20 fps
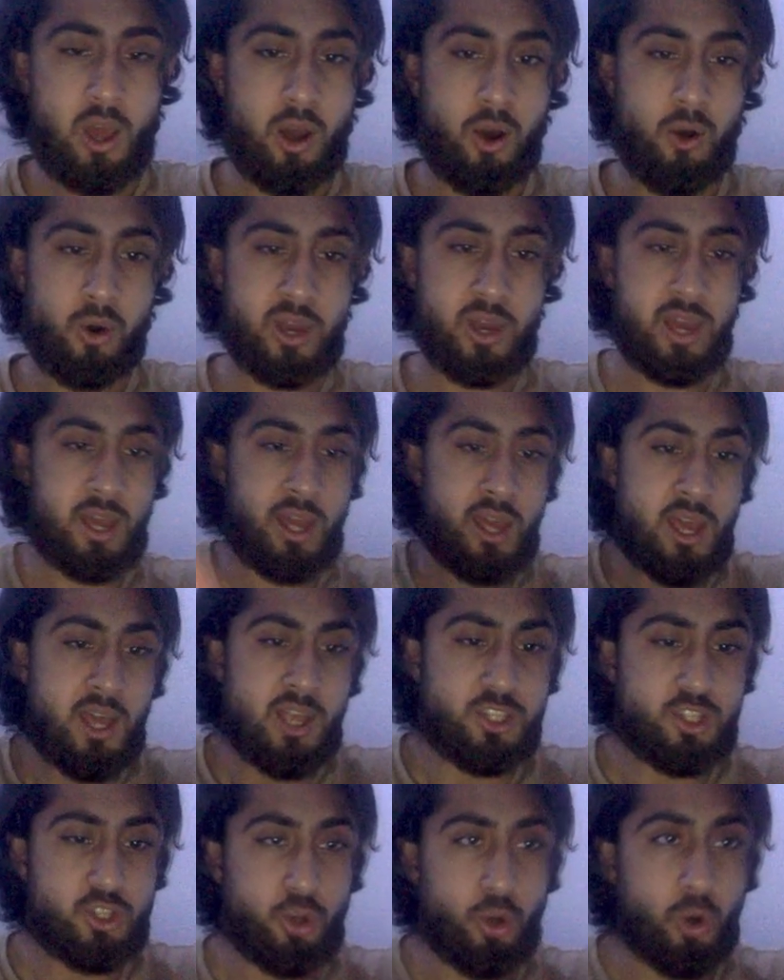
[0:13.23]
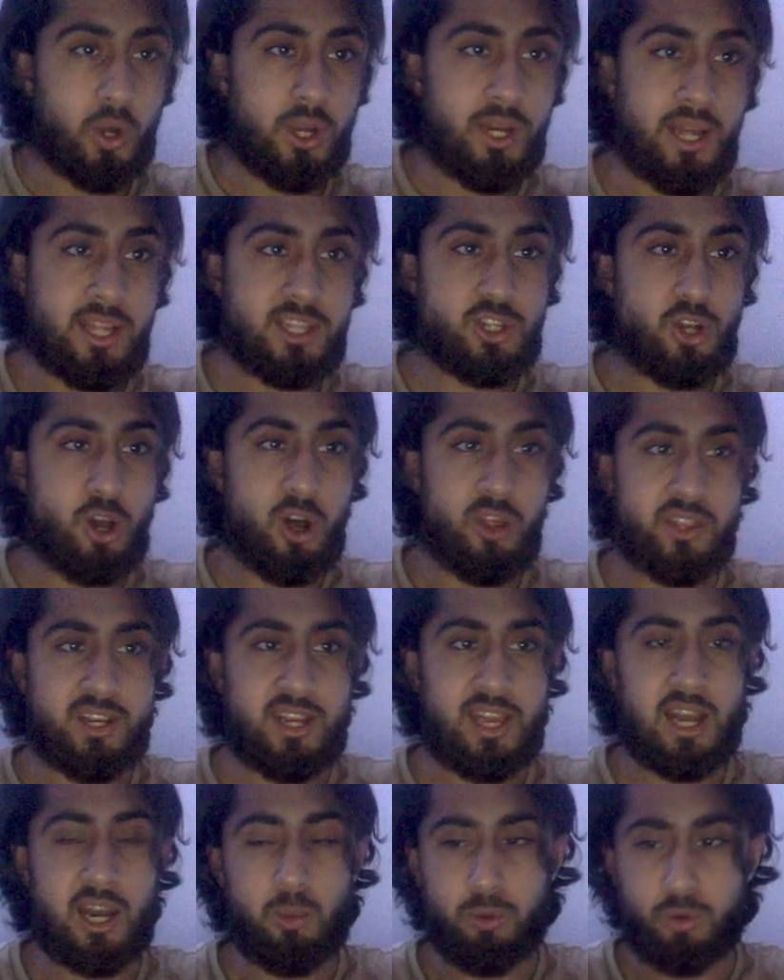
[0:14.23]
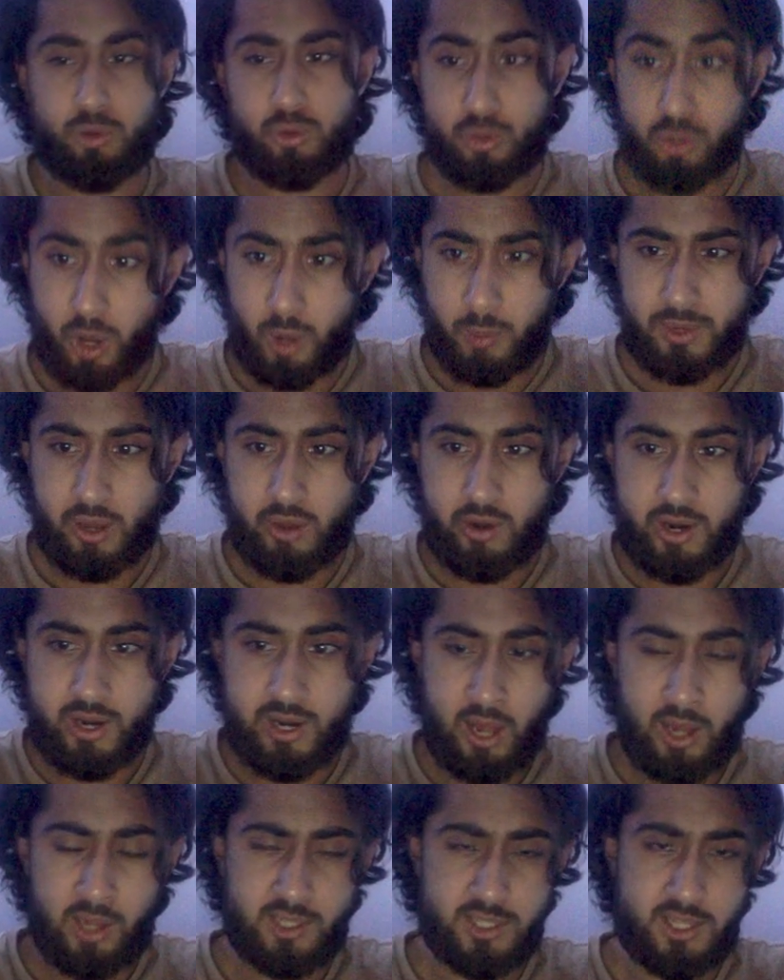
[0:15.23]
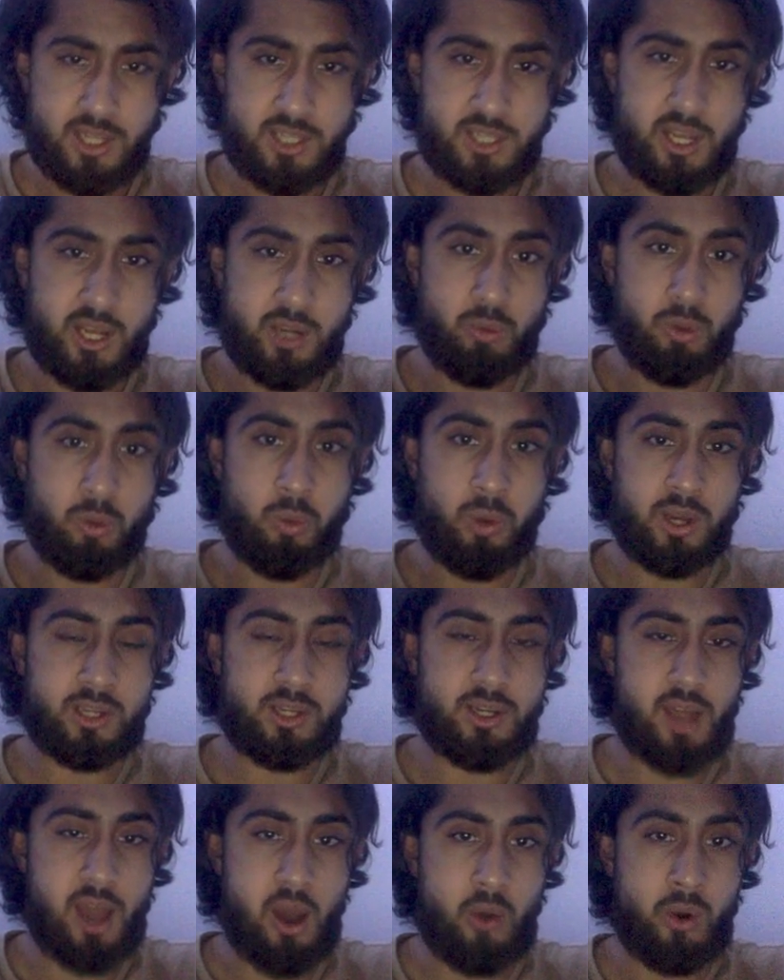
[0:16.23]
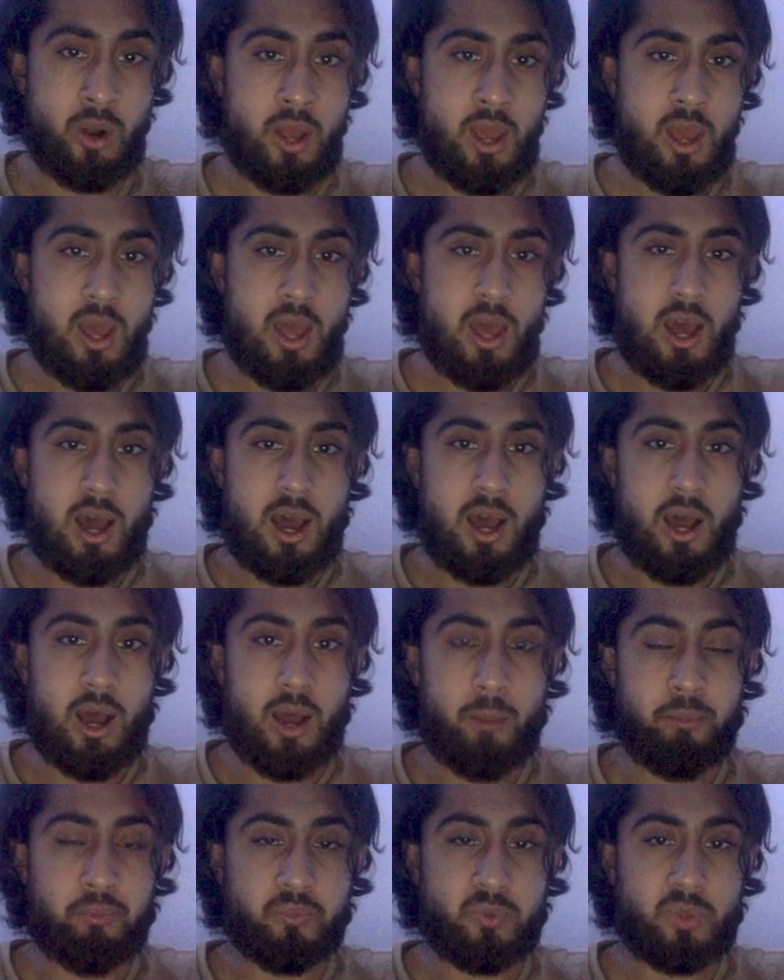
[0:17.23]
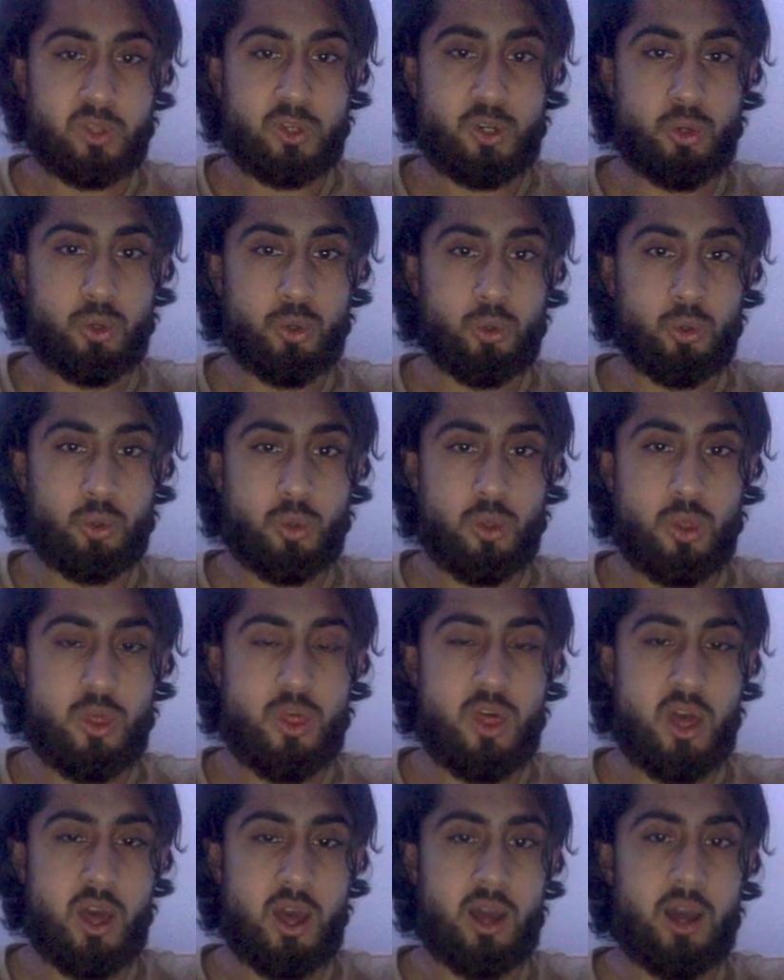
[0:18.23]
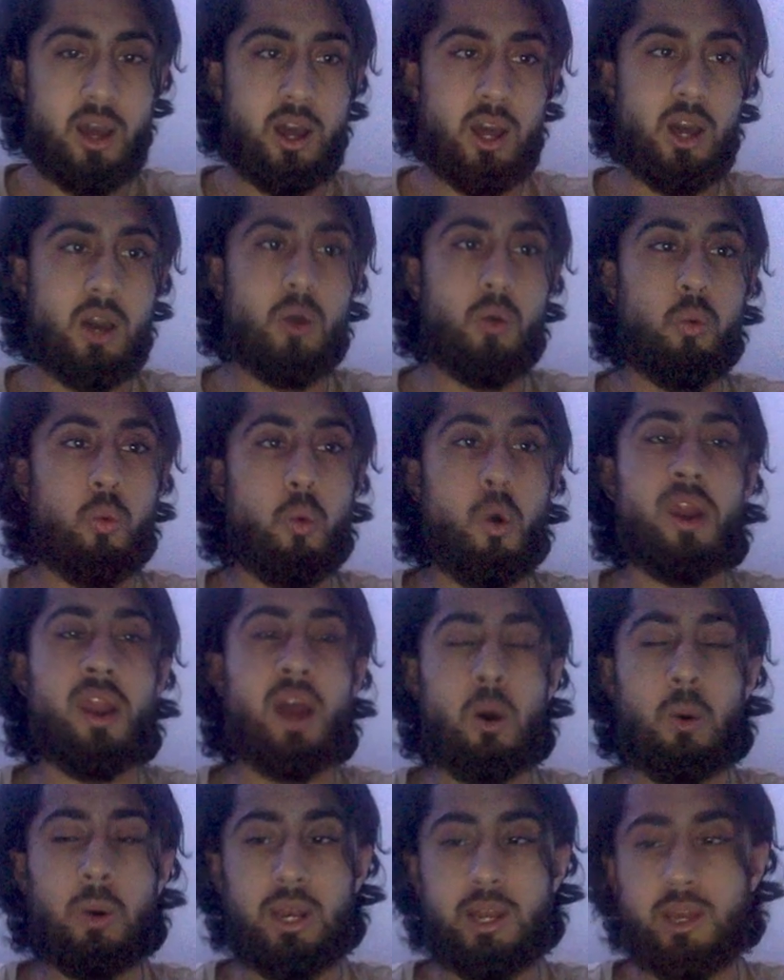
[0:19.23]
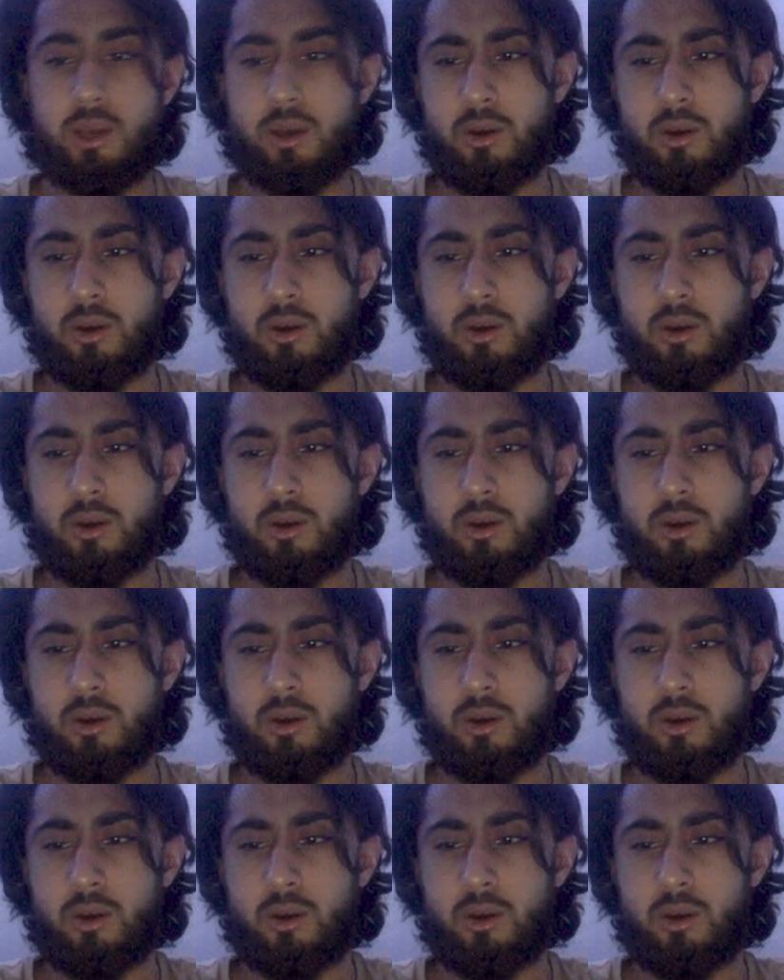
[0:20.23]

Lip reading: Okay, so let's start on the daily. We'll do a top-down analysis and we'll work down to the 1 hourly.